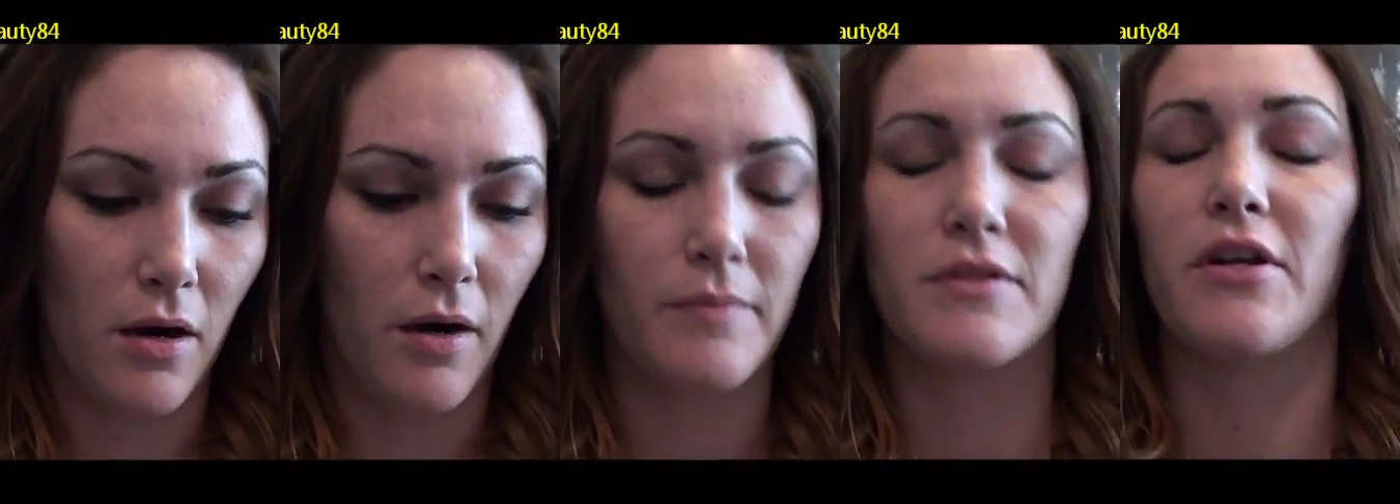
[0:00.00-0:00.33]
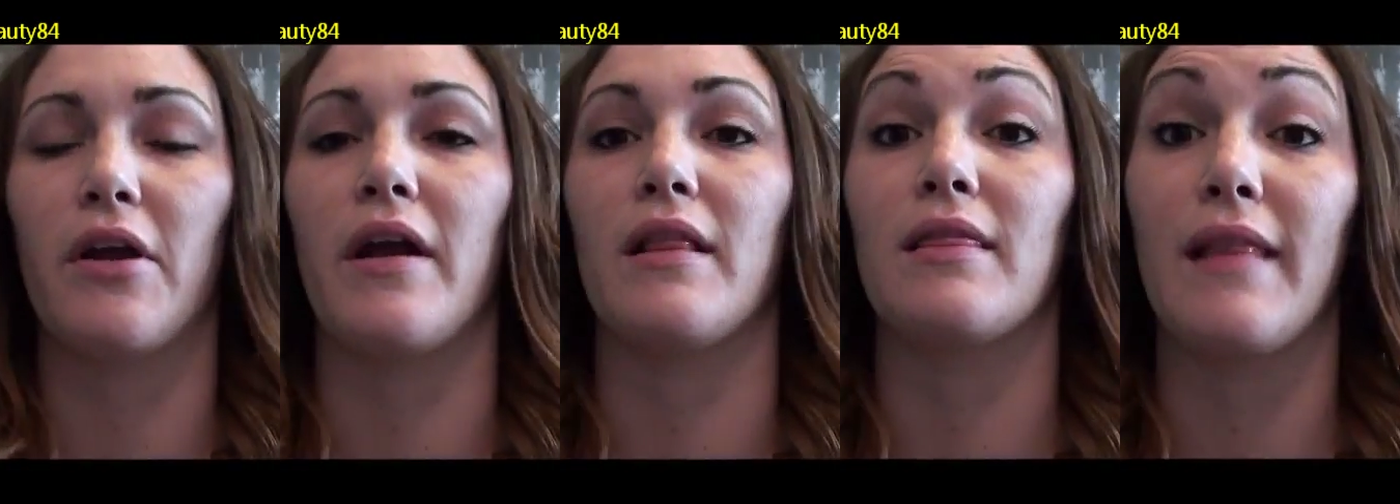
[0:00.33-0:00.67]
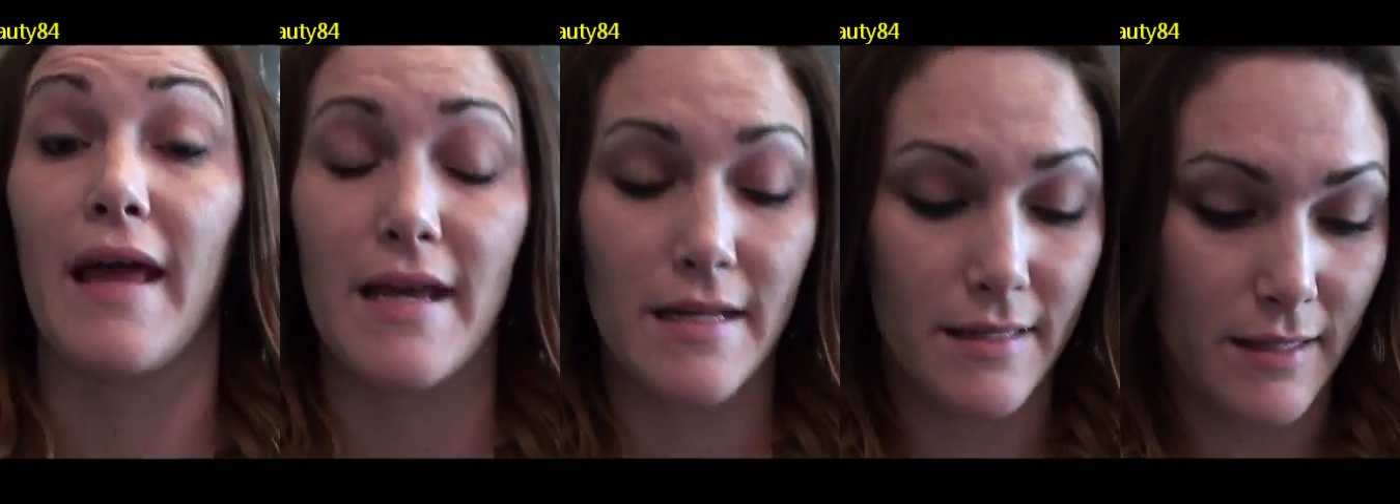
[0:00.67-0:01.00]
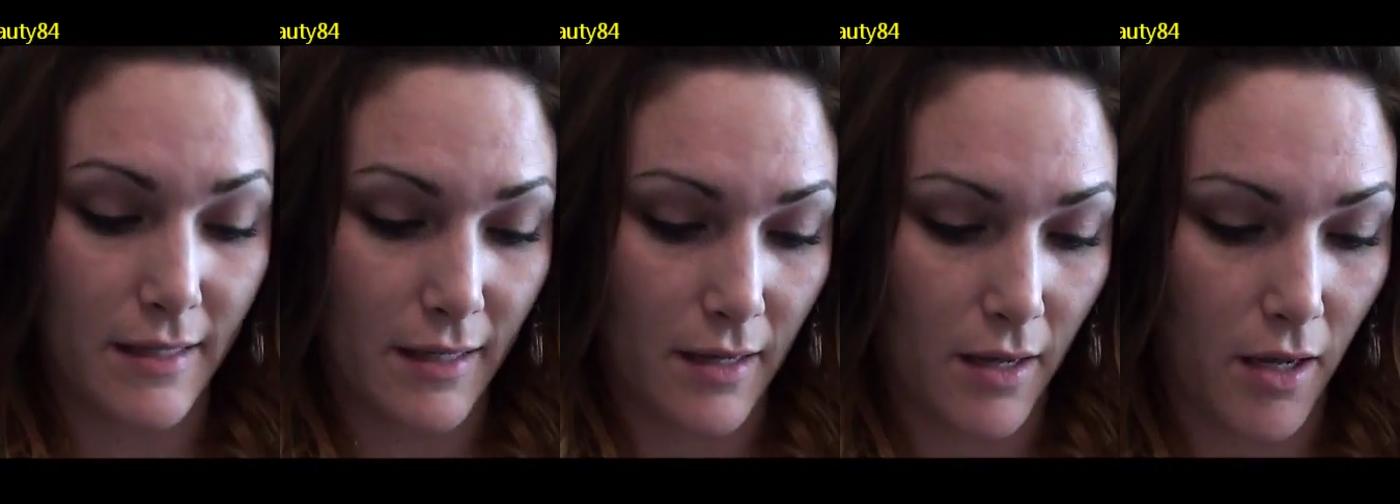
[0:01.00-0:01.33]

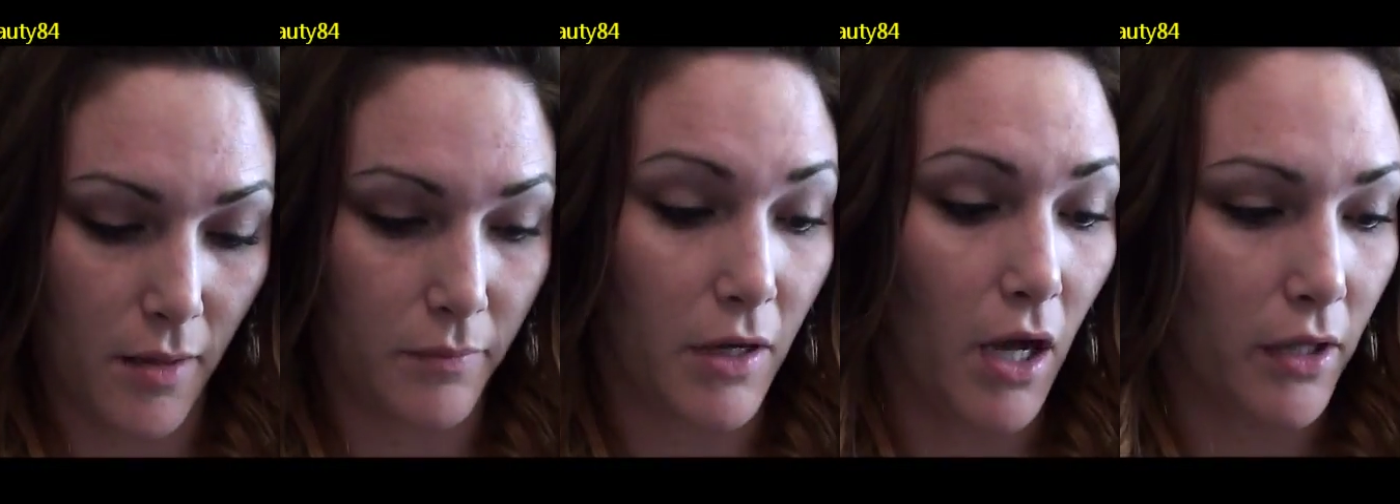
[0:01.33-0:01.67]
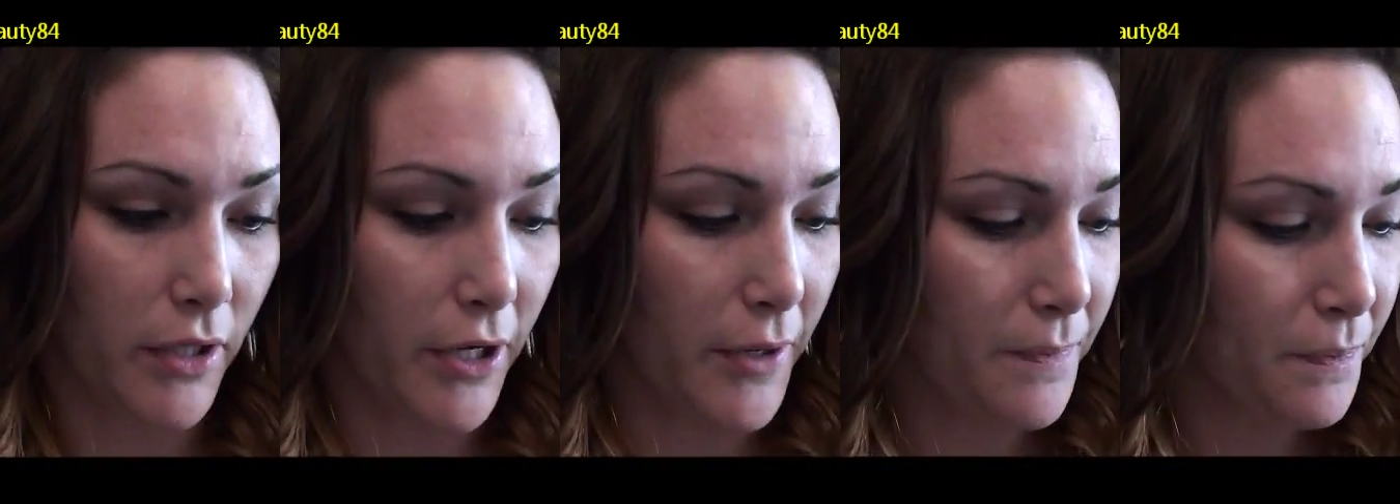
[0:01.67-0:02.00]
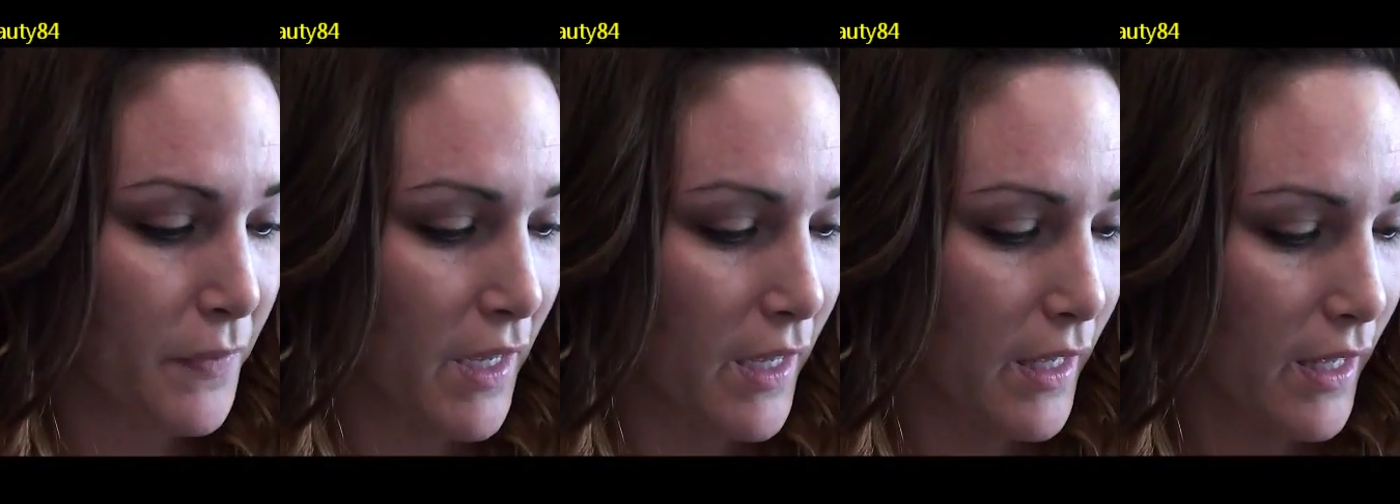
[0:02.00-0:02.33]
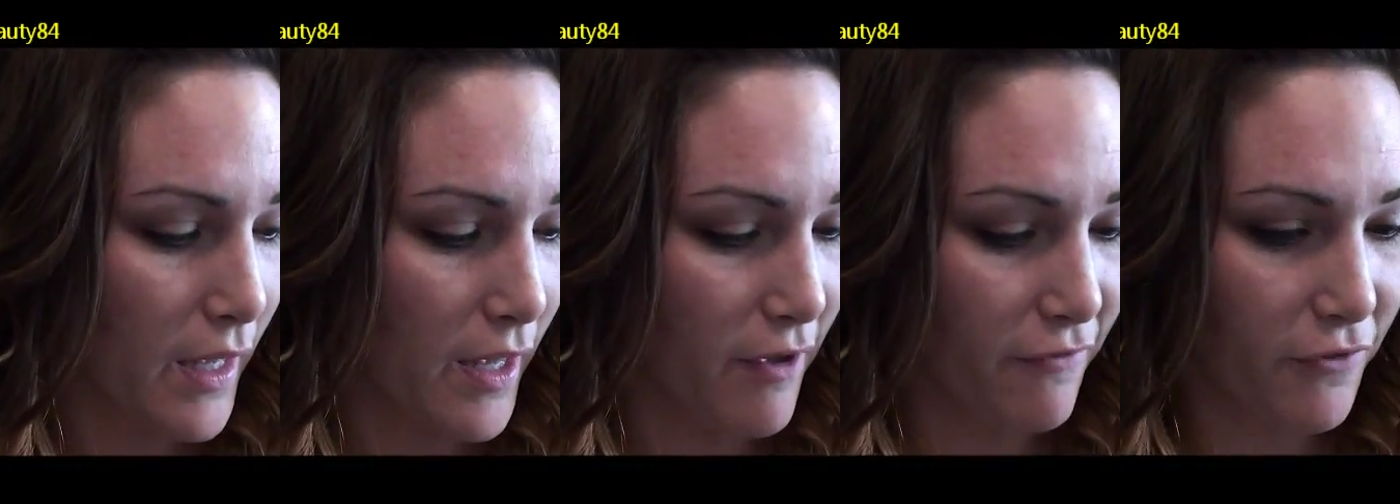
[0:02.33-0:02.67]
color.
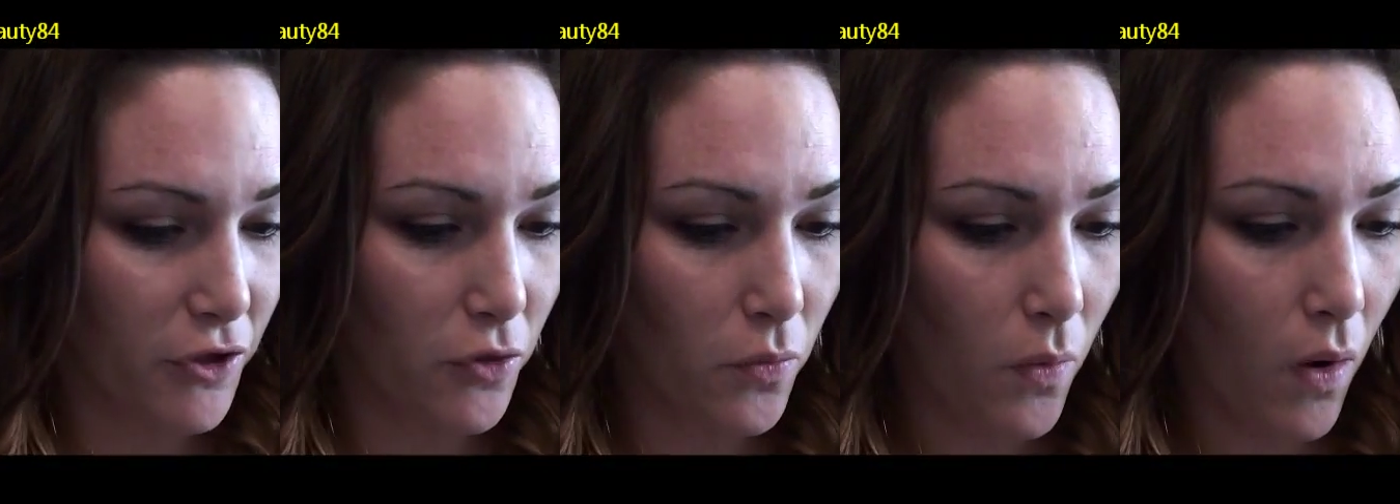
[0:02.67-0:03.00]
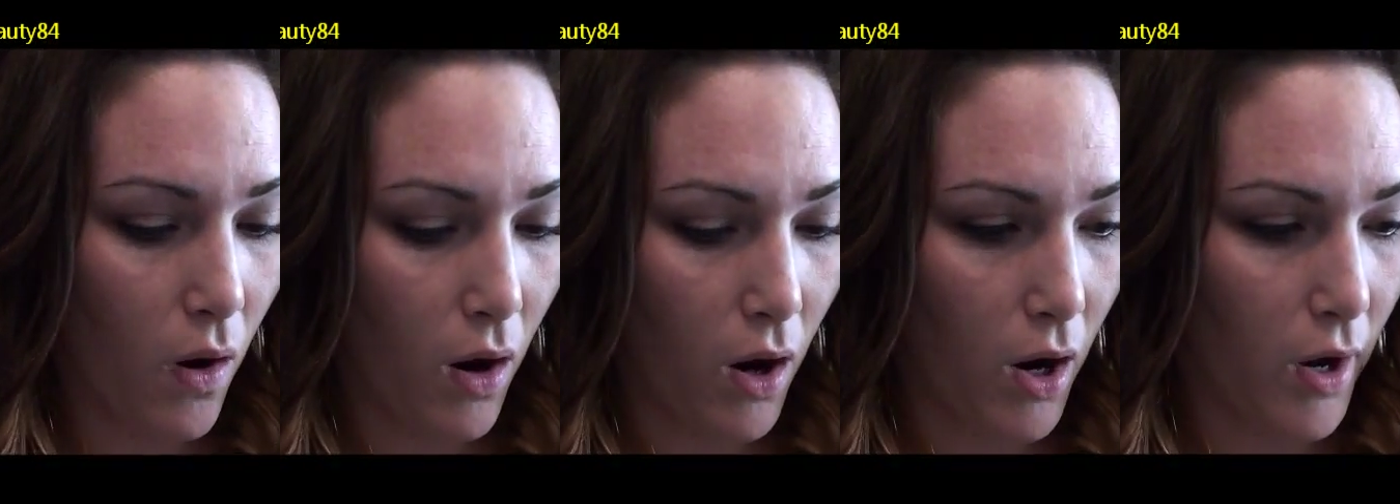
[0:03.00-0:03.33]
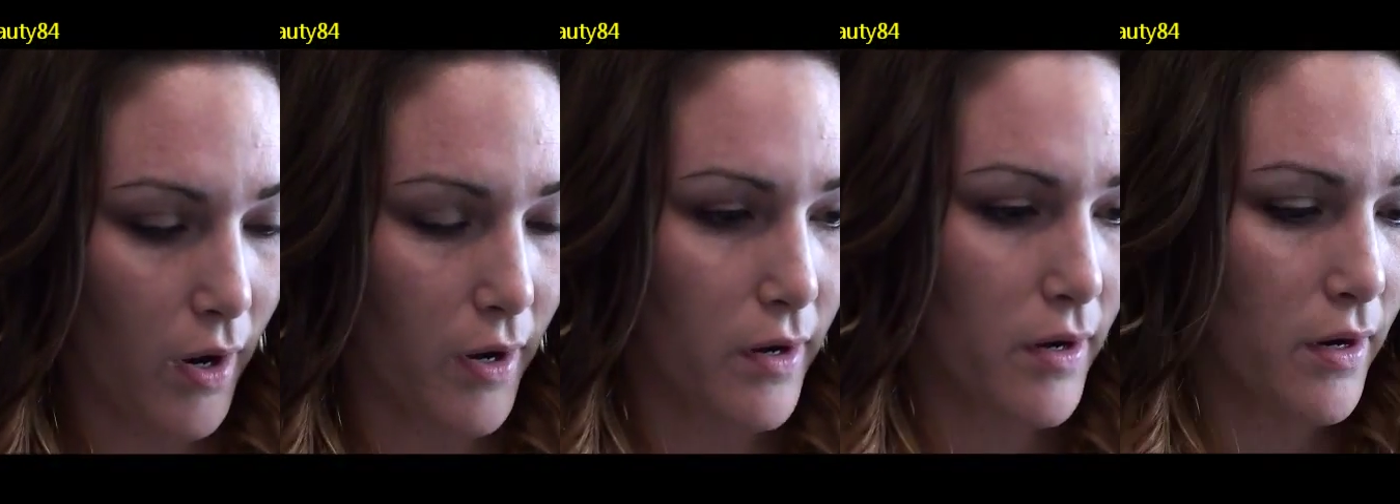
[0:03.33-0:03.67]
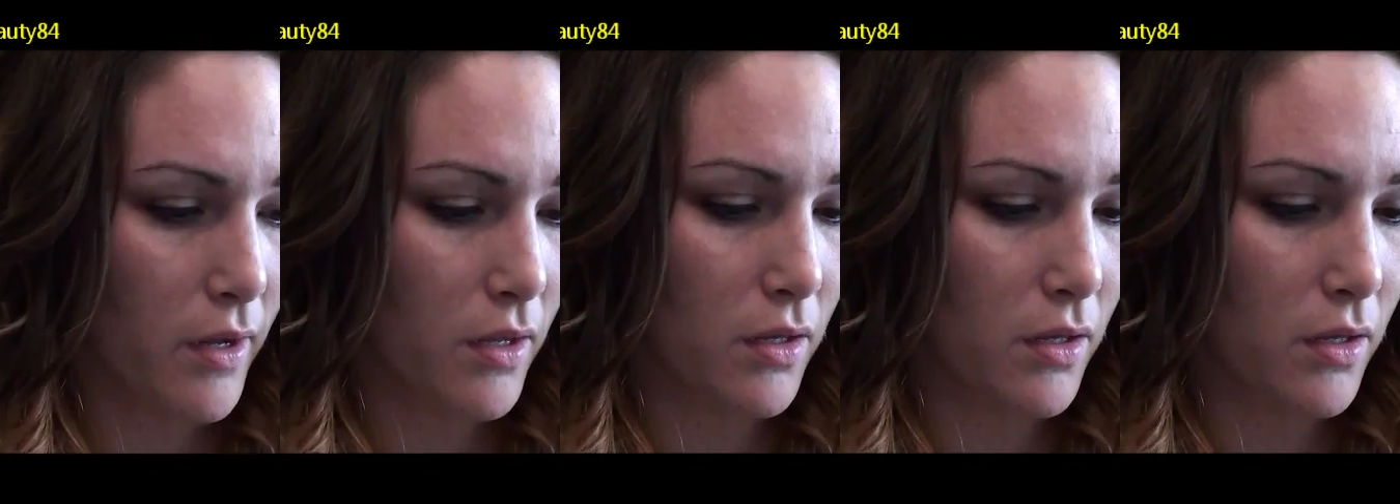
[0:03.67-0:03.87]
If you are